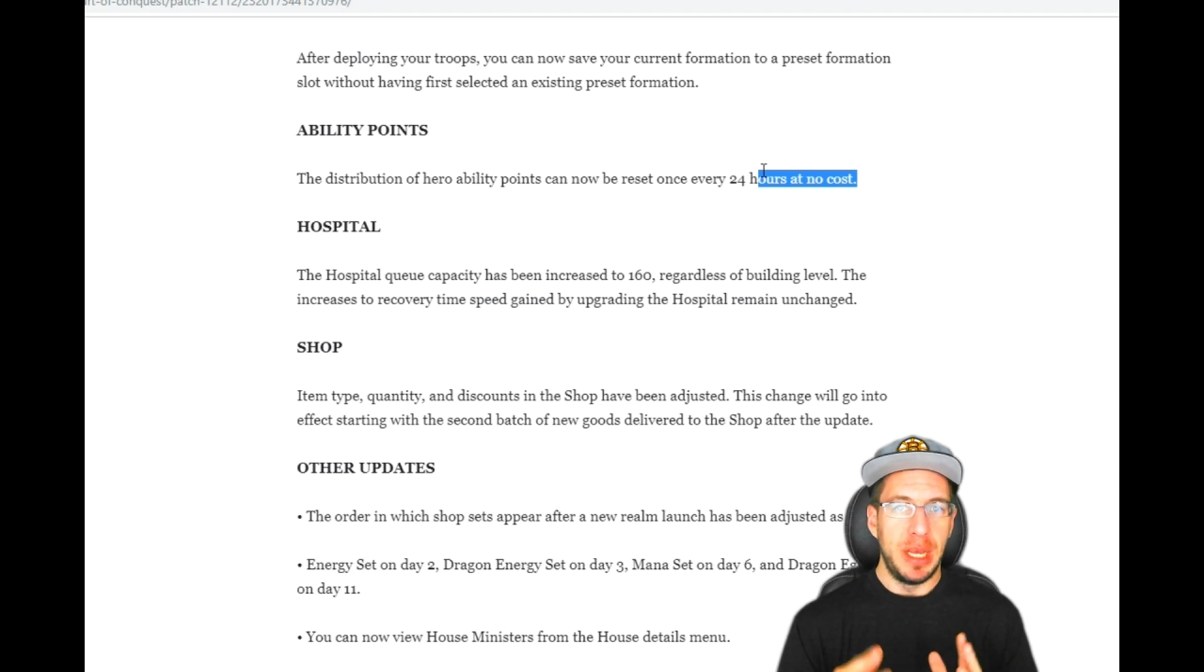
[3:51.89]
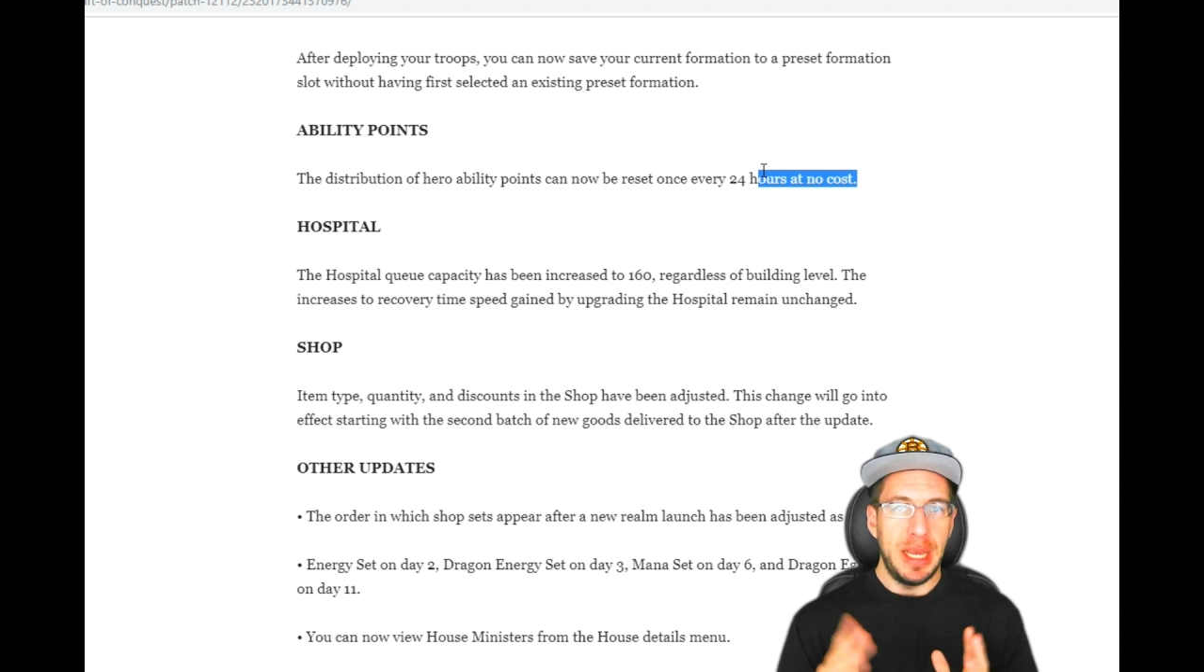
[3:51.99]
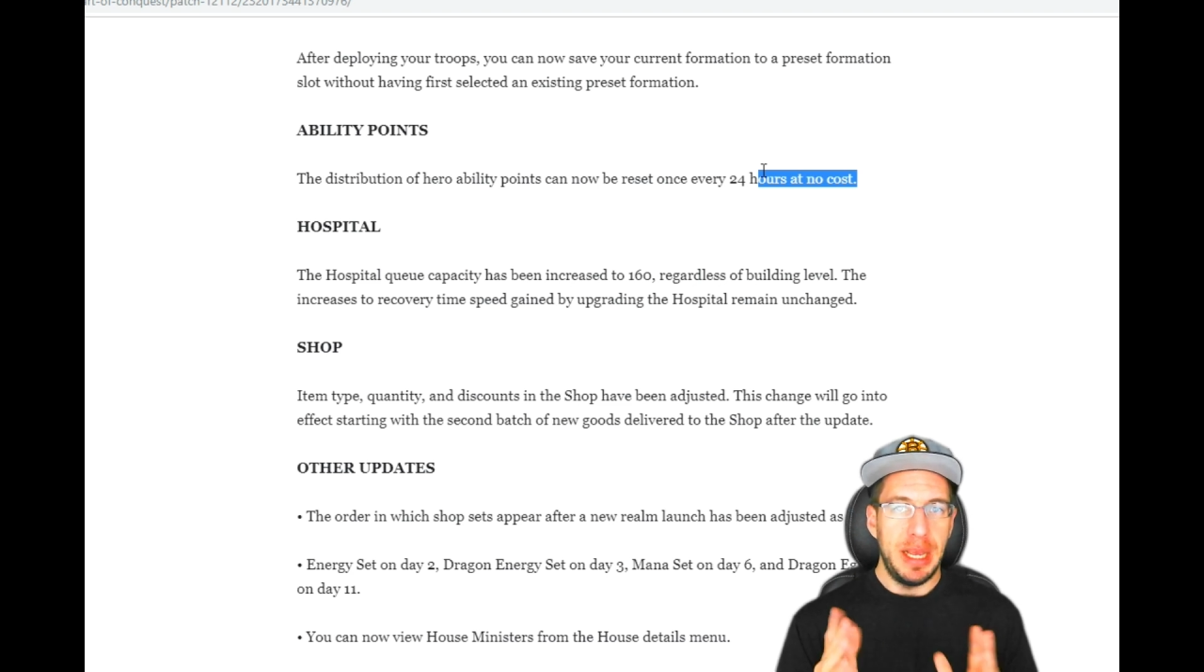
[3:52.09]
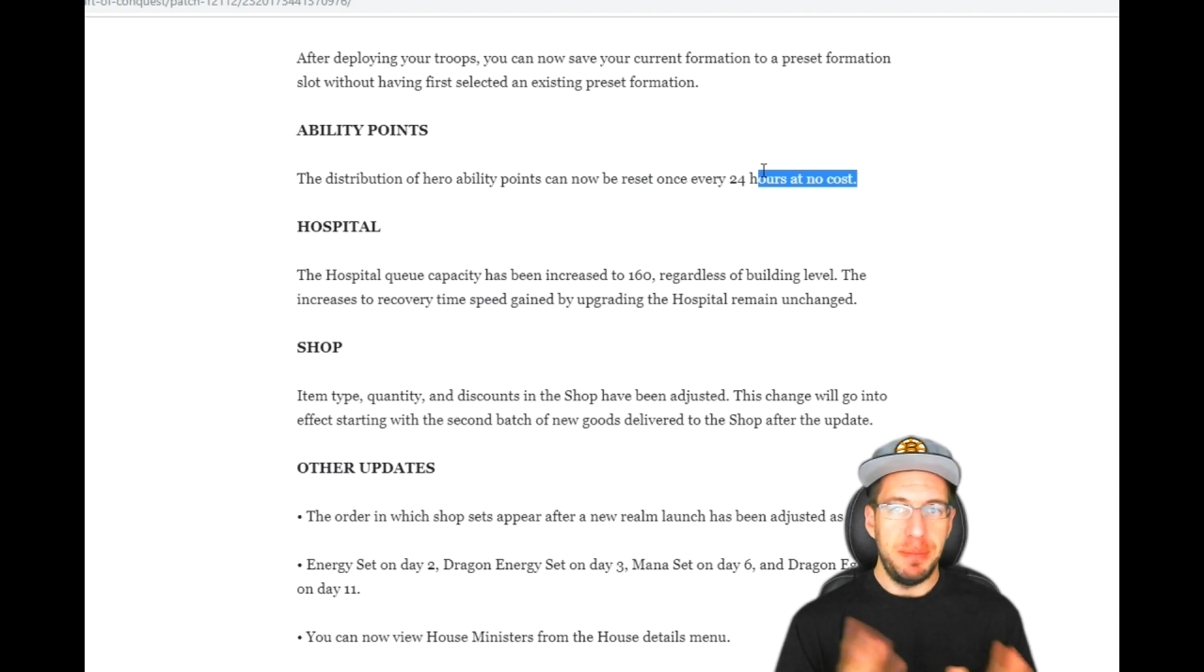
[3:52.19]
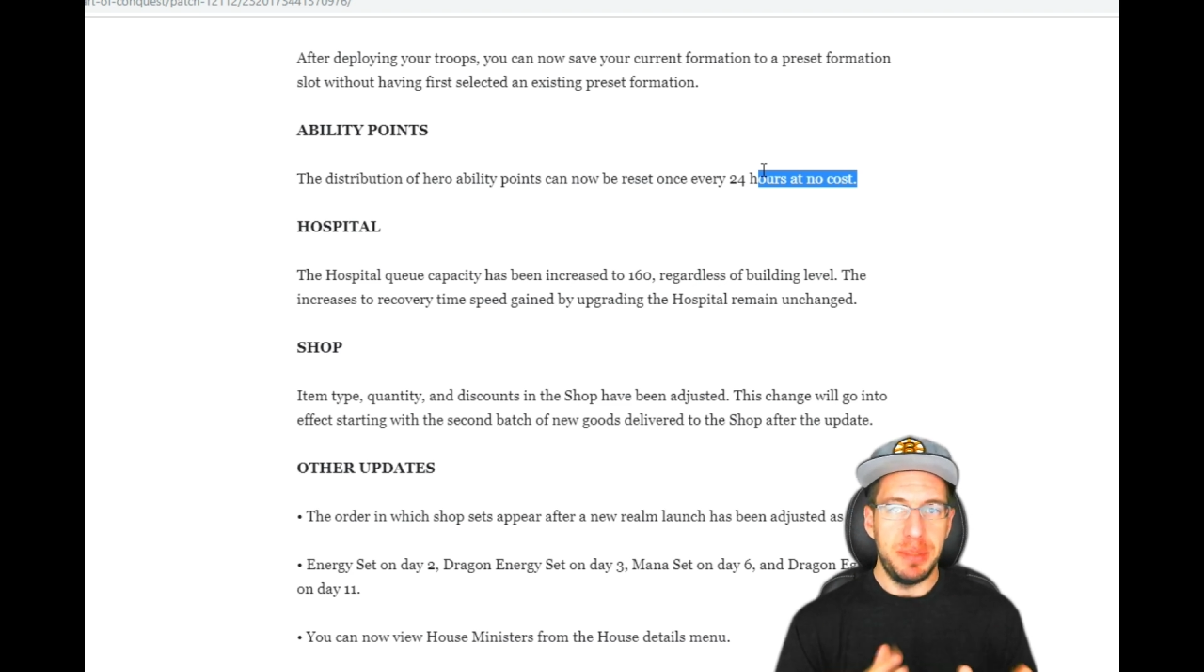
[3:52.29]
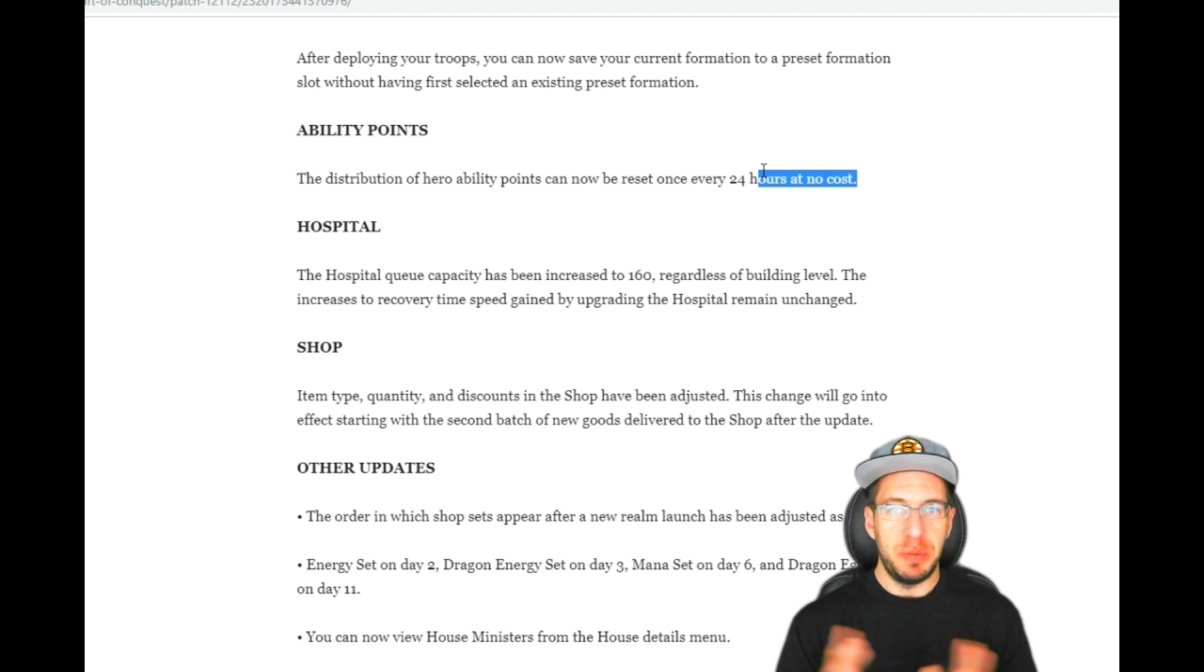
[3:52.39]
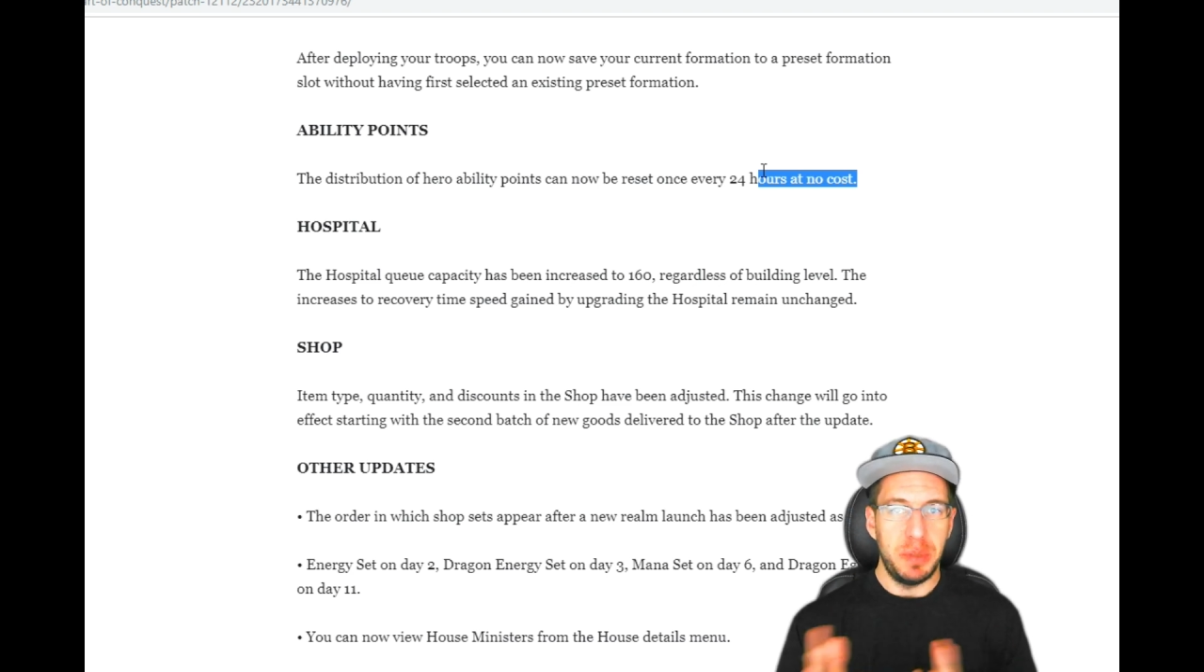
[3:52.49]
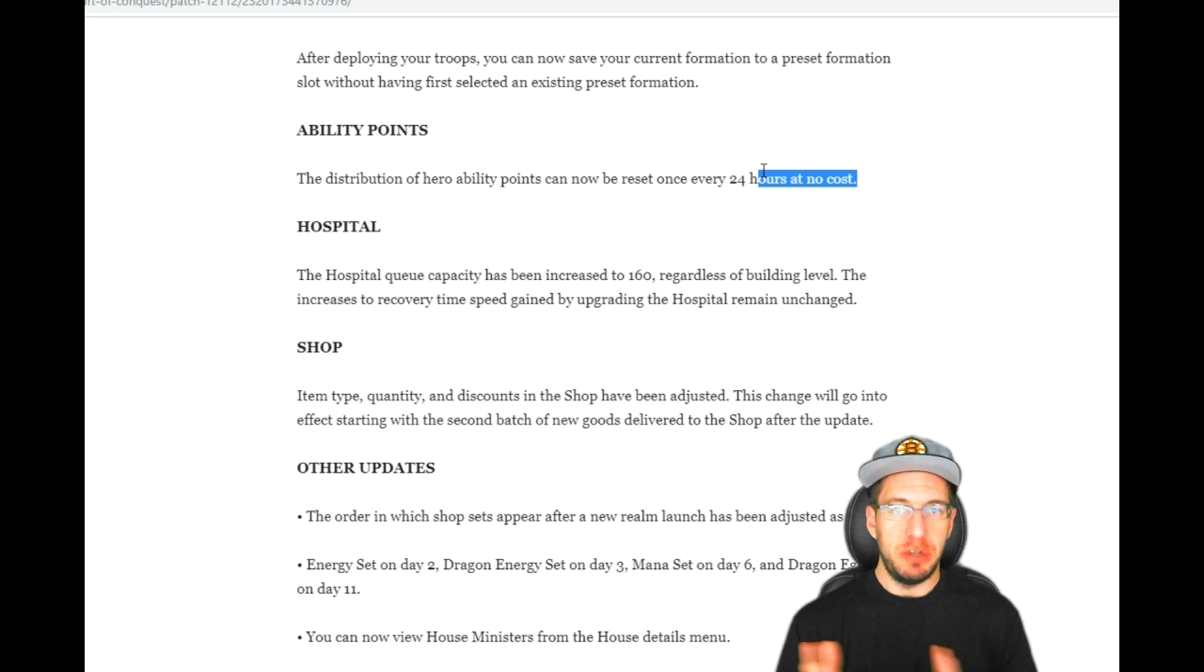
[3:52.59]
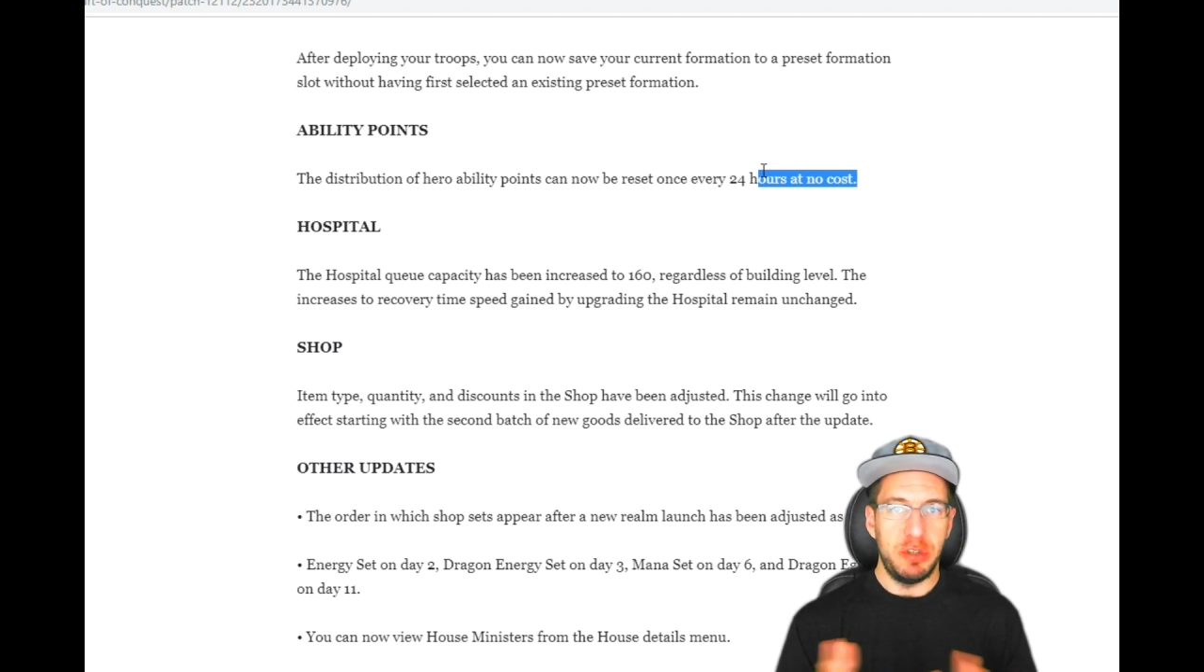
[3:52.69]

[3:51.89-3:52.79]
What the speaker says: in between